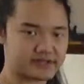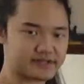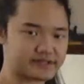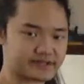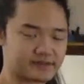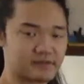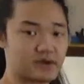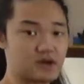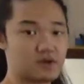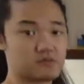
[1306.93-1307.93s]
system,
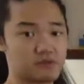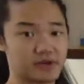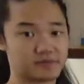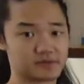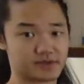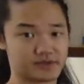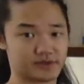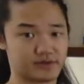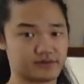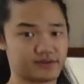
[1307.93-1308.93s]
momentum is
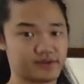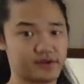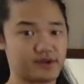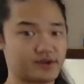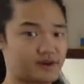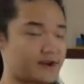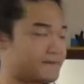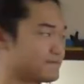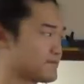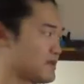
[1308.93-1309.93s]
conserved,
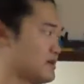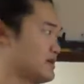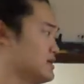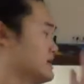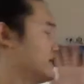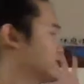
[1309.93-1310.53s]
right? In